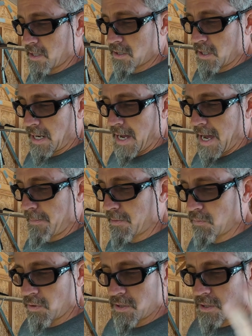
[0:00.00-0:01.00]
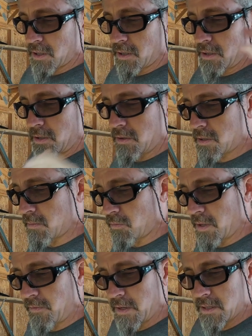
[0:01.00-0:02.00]
is going to happen, we're just going to do some
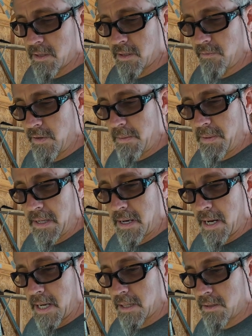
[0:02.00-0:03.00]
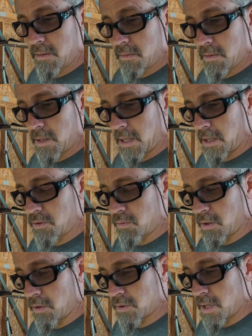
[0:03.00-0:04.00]
revisited VP9
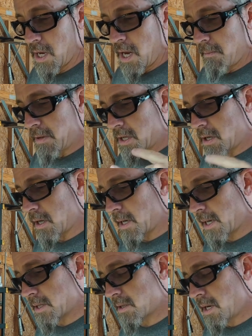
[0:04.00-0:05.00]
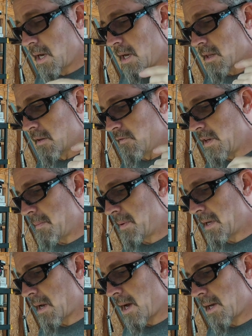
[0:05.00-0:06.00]
drills because the
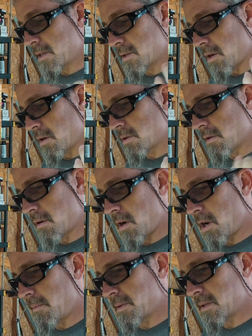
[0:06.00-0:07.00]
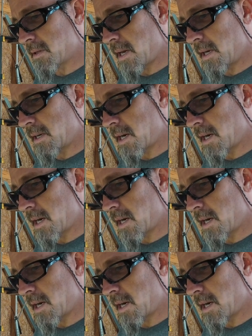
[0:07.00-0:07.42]
VP9 is also compensated.